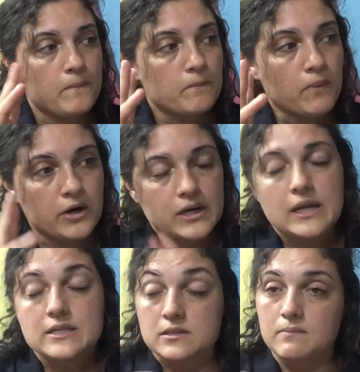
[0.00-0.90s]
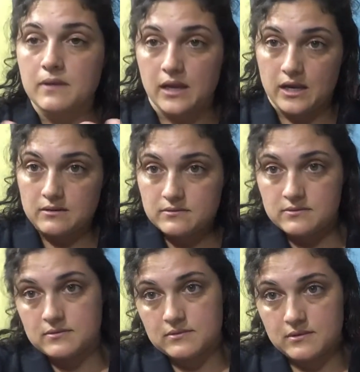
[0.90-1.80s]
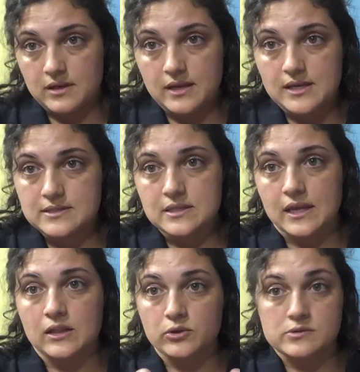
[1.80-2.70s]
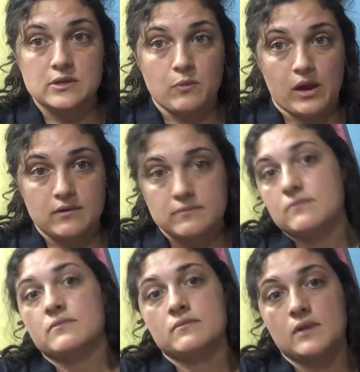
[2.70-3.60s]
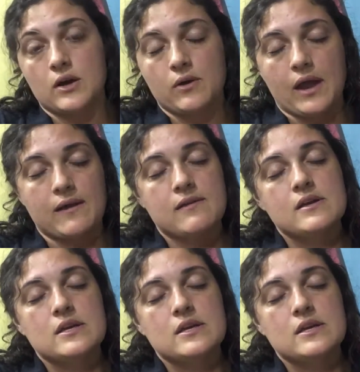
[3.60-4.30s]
Marketing to me is like losing weight, okay?